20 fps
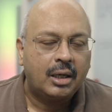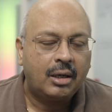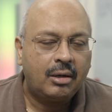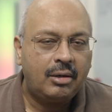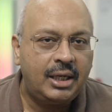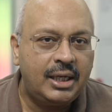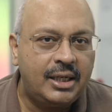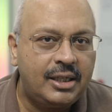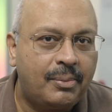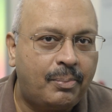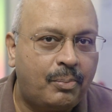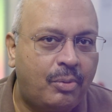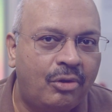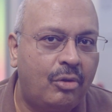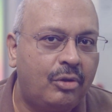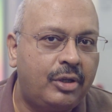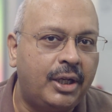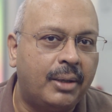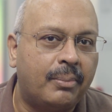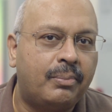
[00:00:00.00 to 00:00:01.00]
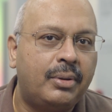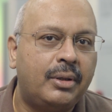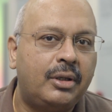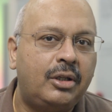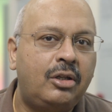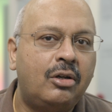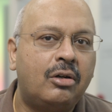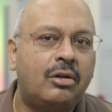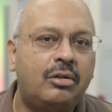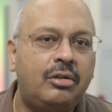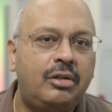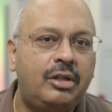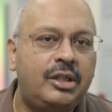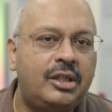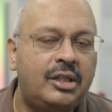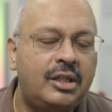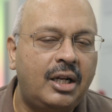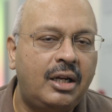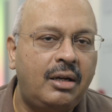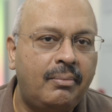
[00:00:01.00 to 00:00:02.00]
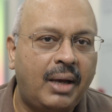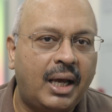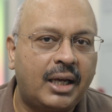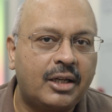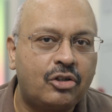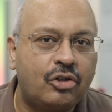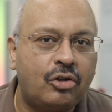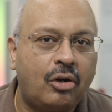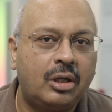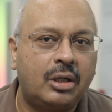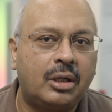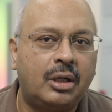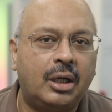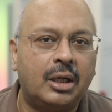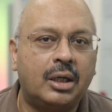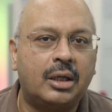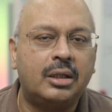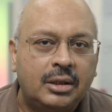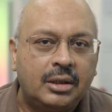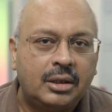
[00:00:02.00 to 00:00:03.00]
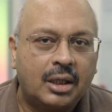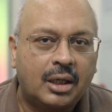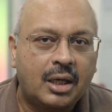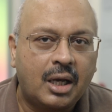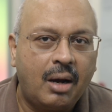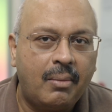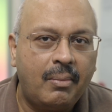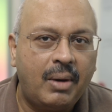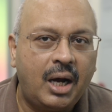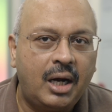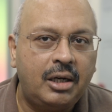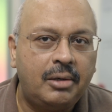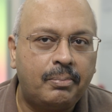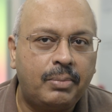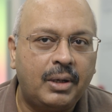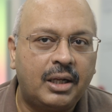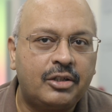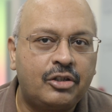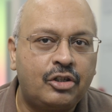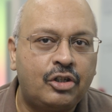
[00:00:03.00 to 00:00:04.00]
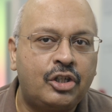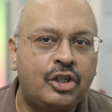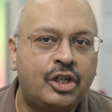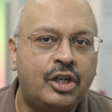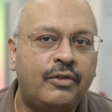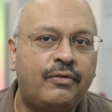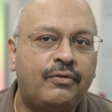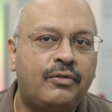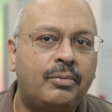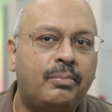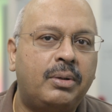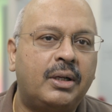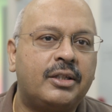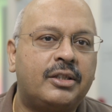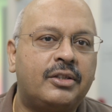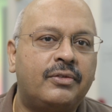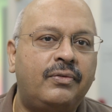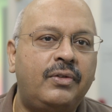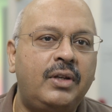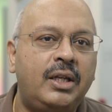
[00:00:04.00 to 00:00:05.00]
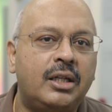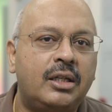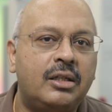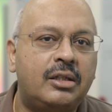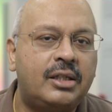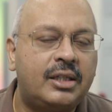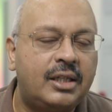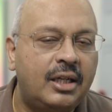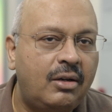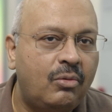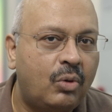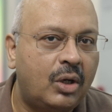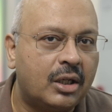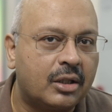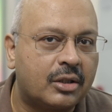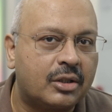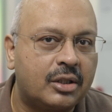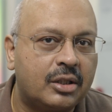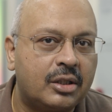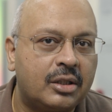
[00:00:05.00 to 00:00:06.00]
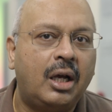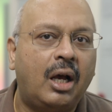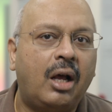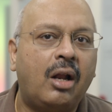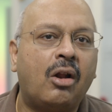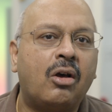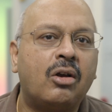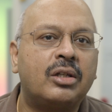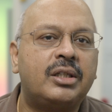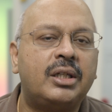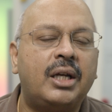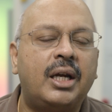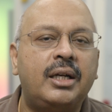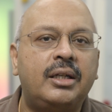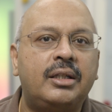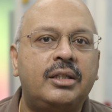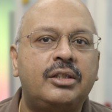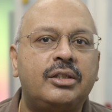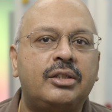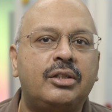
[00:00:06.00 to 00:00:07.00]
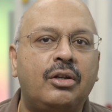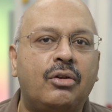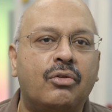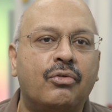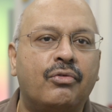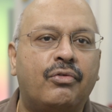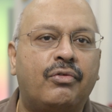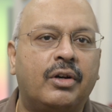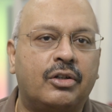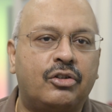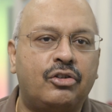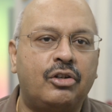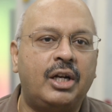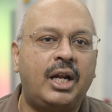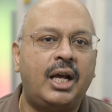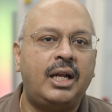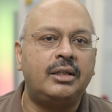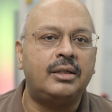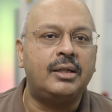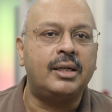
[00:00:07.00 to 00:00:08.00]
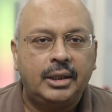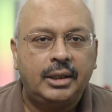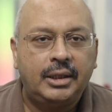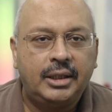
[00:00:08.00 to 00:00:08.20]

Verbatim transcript: Now here's a pro tip. Your original Mac shortcut, the Command plus Shift plus V, still works alongside this new functionality.